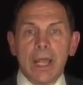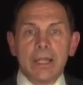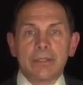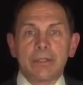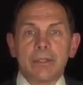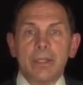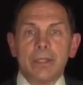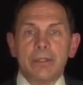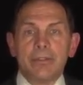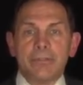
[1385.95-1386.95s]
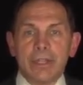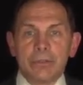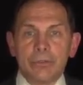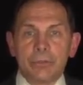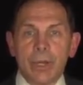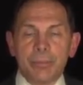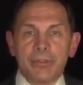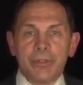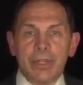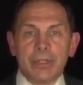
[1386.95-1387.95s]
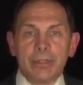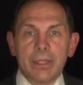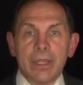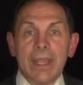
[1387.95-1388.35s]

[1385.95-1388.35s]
honor that veterans represent,